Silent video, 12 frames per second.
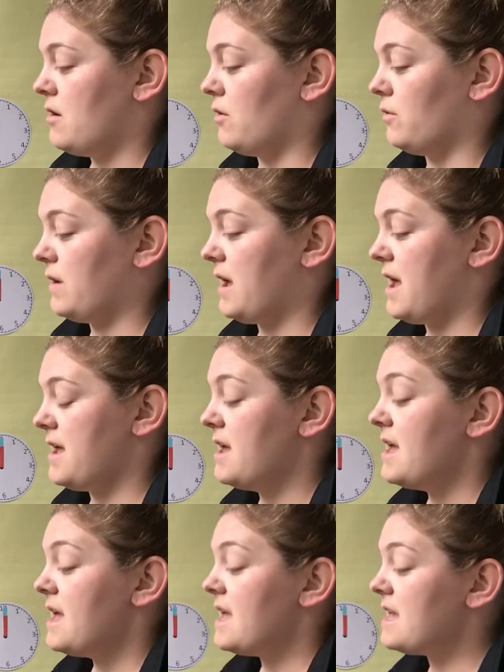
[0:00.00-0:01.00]

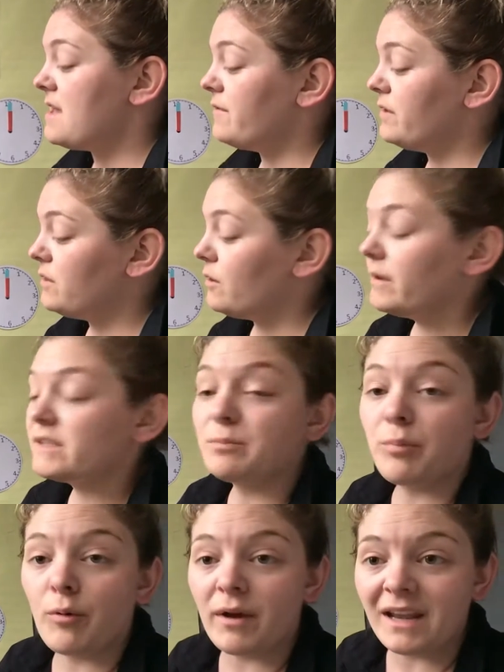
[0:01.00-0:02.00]
Okay? Even though it's
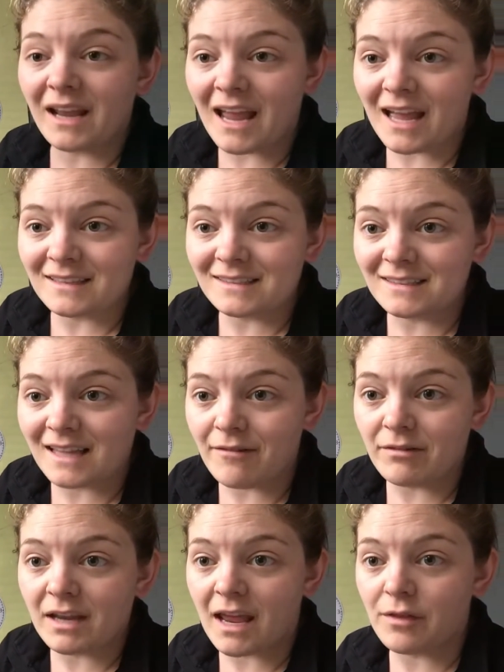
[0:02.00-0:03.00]
pointing at
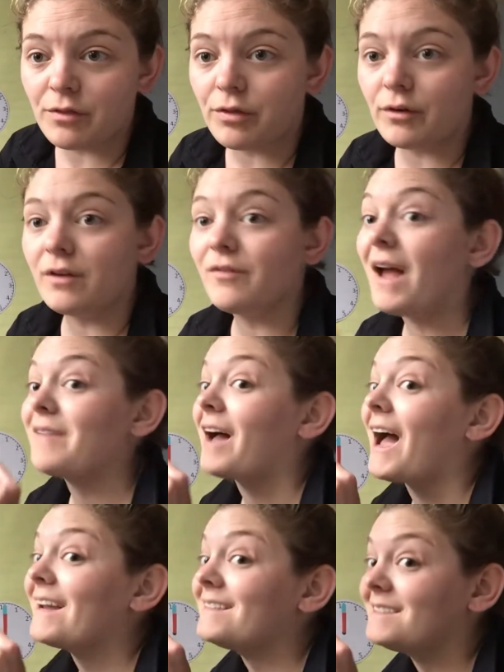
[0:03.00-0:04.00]
7 and 35,
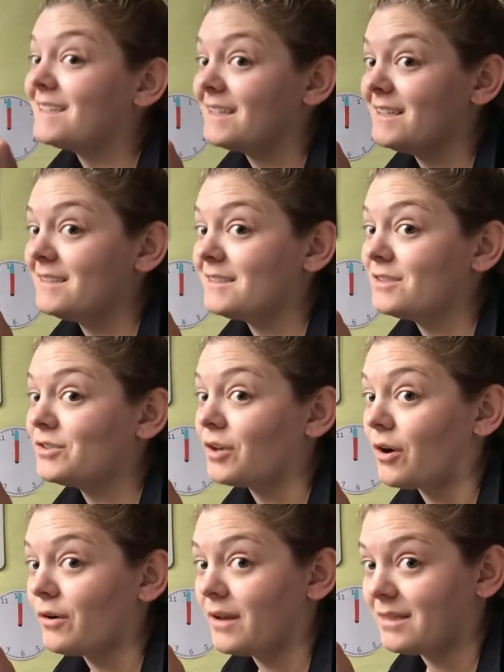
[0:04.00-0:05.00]
I didn't
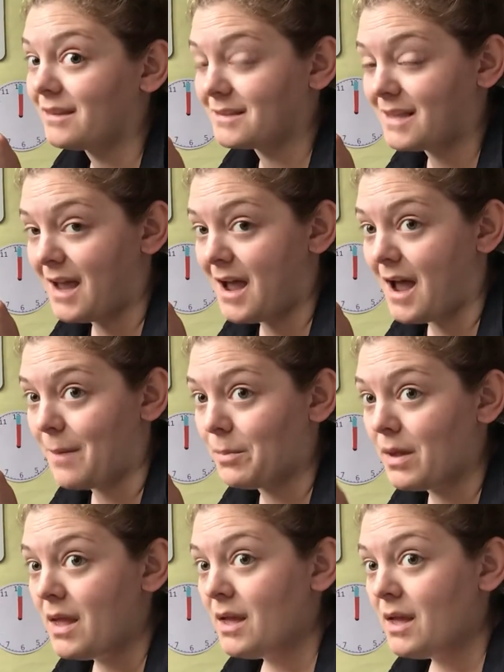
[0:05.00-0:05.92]
start at the top.